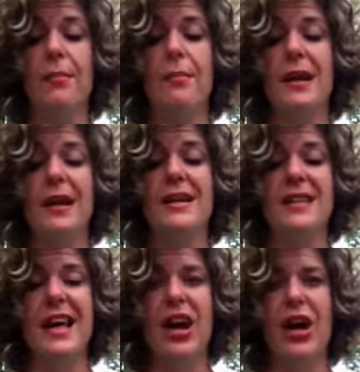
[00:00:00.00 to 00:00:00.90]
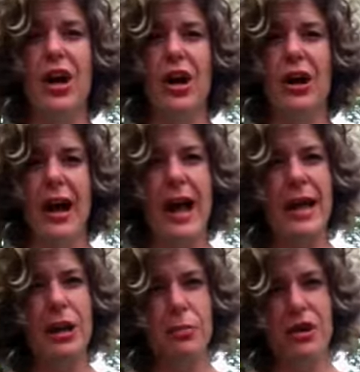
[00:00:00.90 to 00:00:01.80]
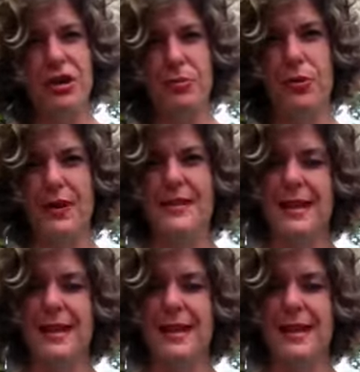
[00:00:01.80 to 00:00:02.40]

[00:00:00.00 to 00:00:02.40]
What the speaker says: because they are acupressure points